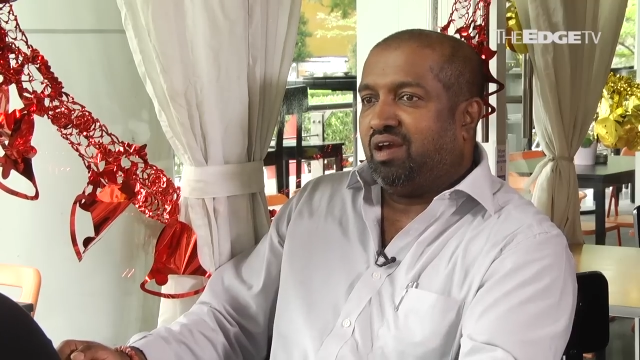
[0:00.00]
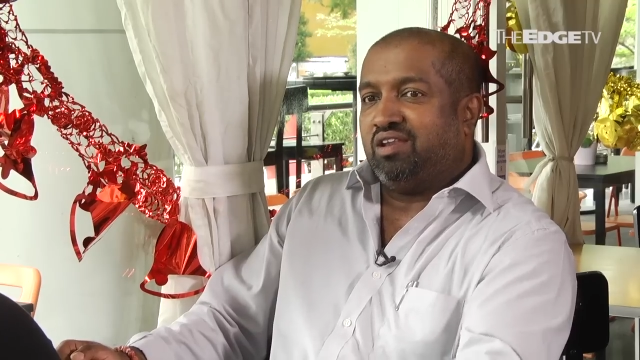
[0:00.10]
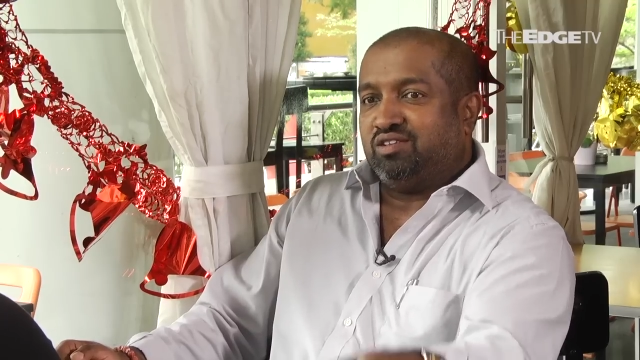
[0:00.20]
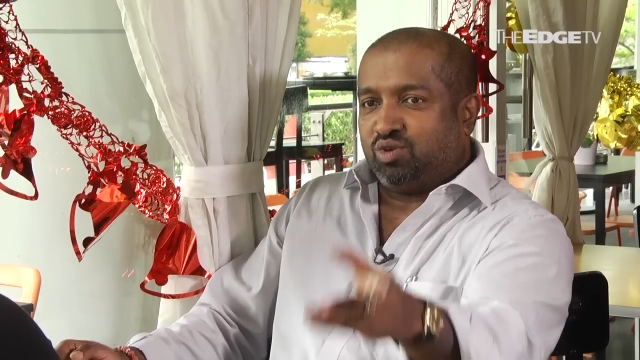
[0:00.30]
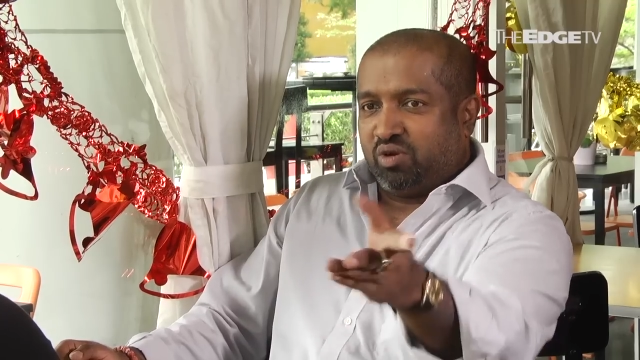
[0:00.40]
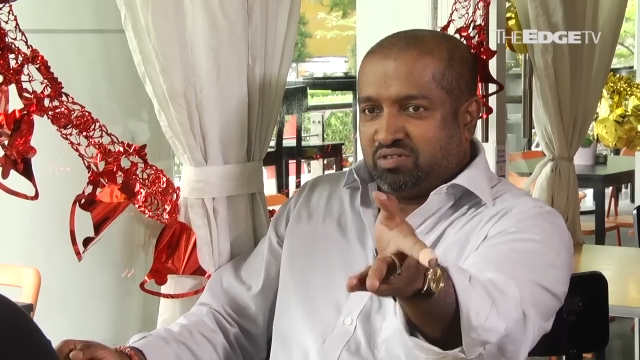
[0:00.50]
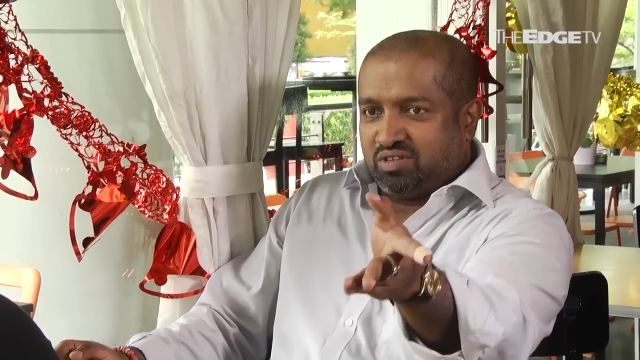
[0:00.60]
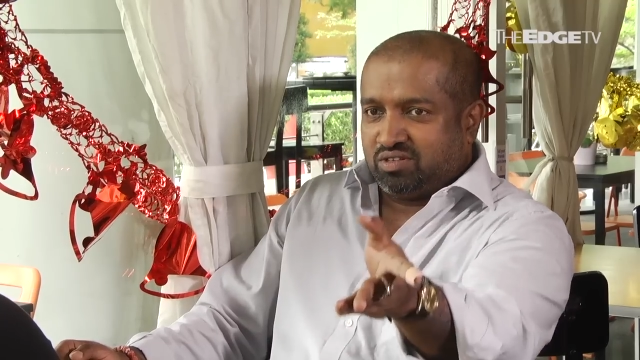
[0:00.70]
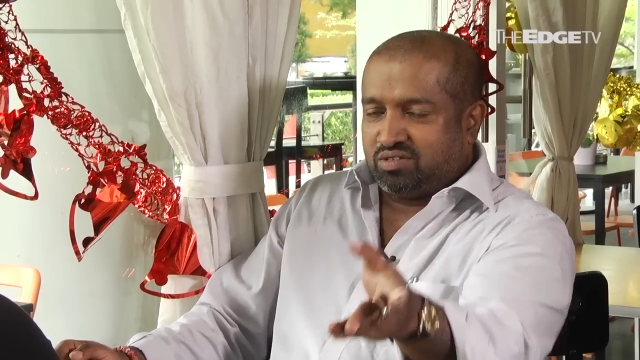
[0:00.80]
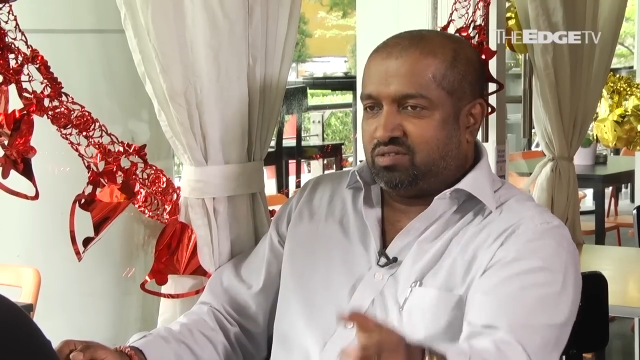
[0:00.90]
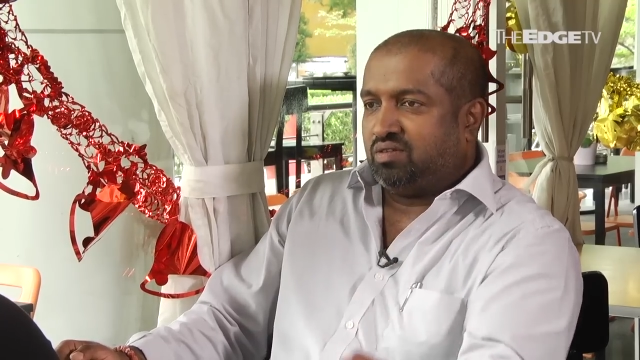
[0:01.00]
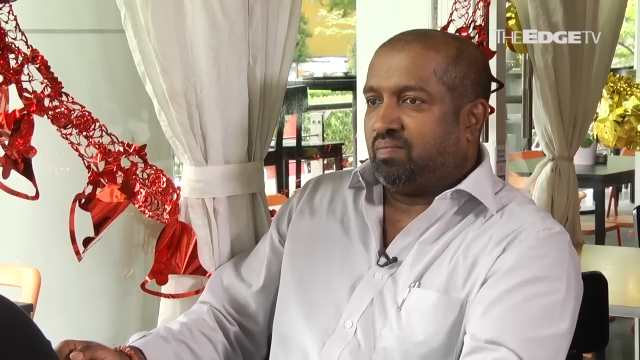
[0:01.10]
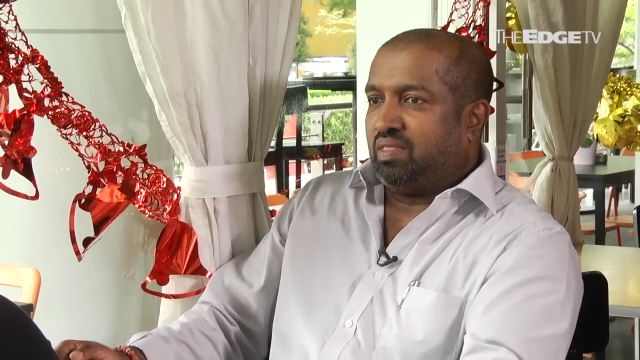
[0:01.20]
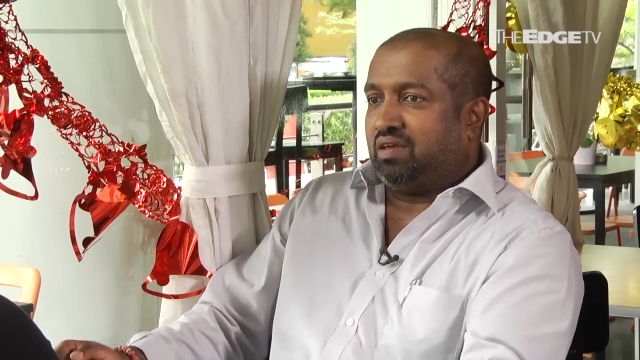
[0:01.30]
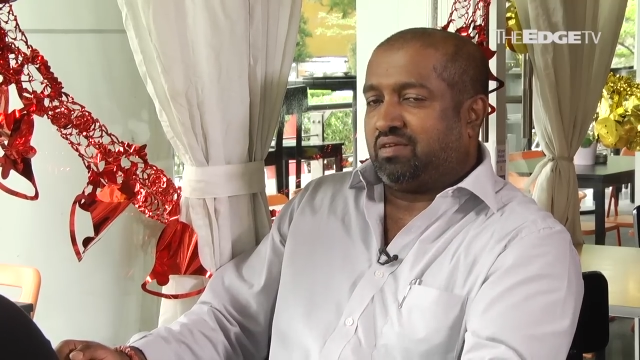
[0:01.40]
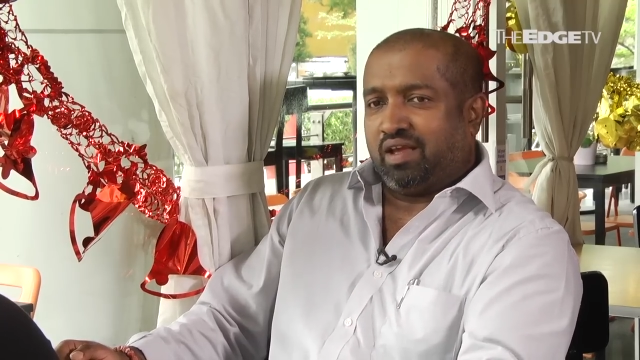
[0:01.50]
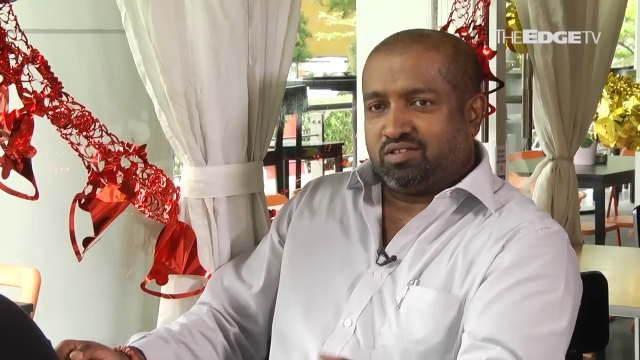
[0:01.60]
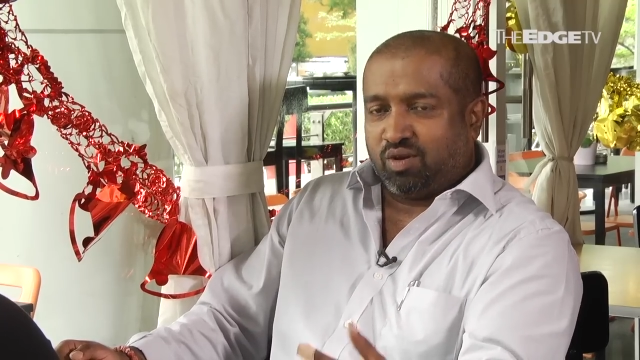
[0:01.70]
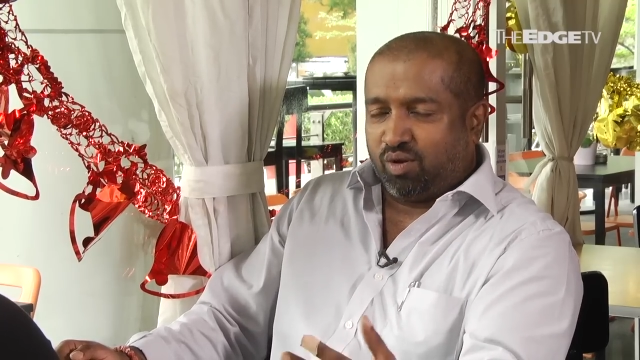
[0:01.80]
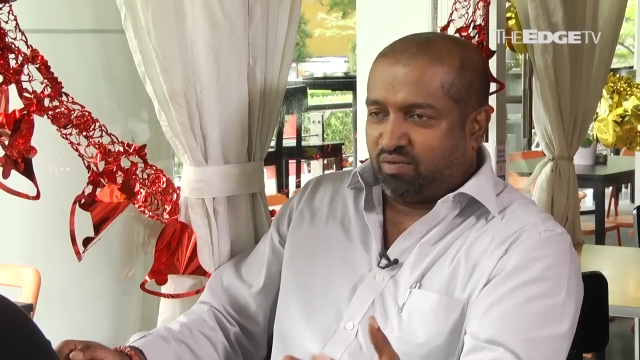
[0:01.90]
And he joins us, he
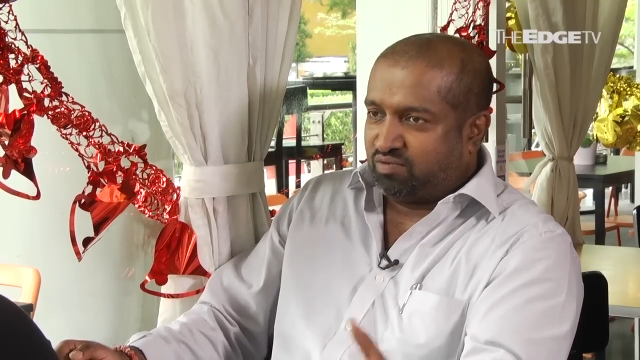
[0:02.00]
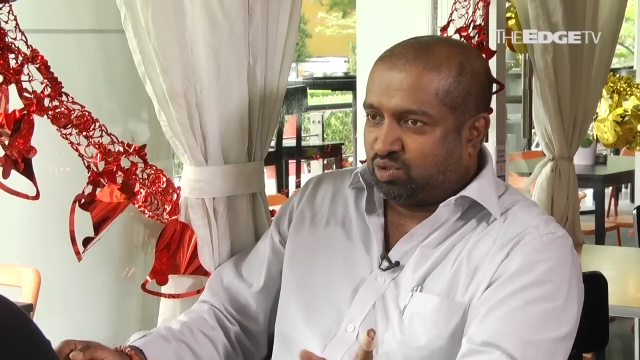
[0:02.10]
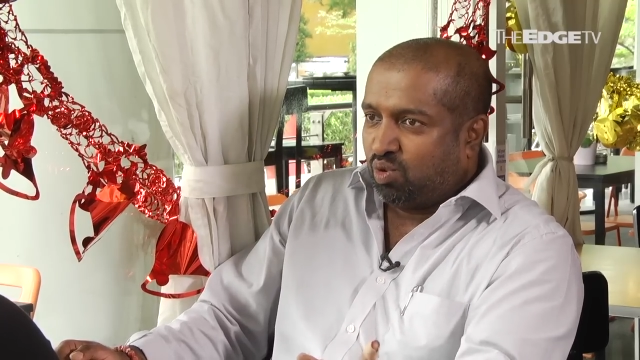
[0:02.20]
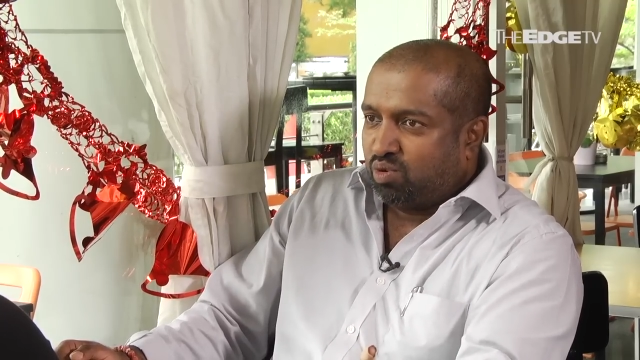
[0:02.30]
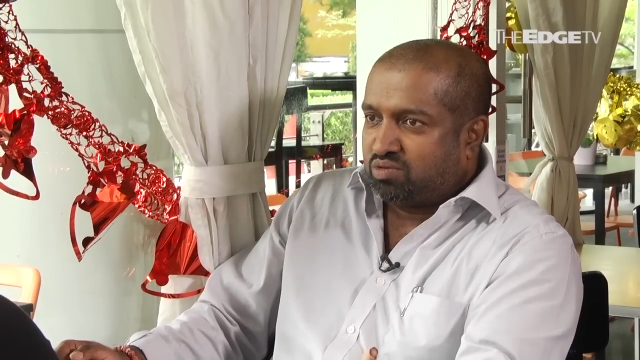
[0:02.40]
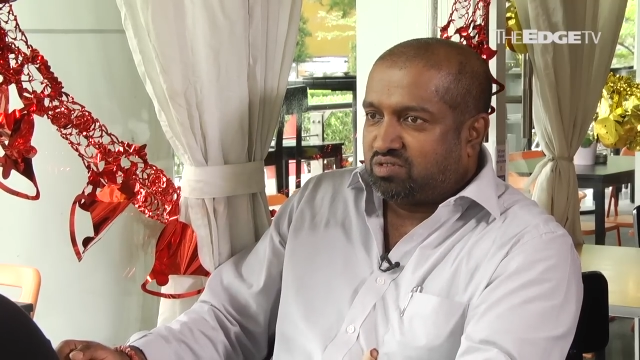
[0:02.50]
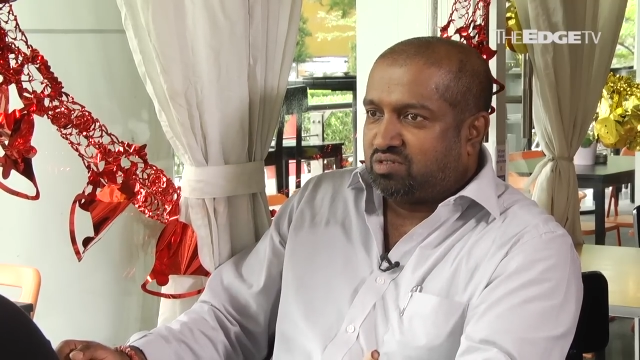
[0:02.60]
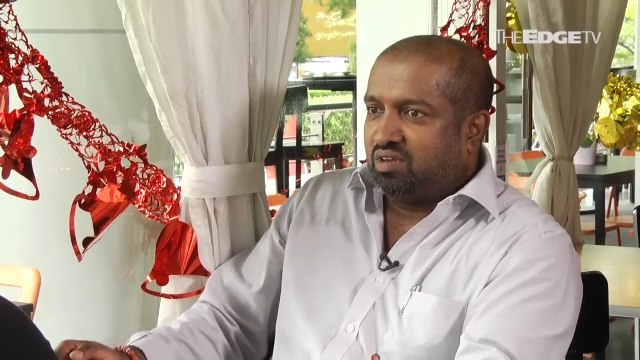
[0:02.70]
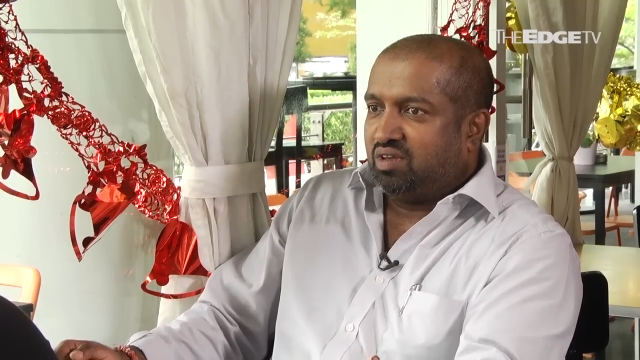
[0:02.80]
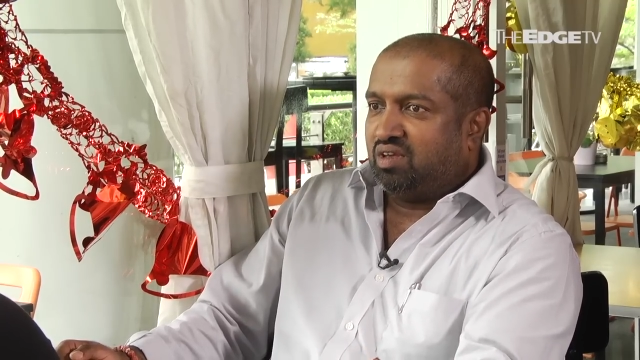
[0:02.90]
cracks a lot of jokes,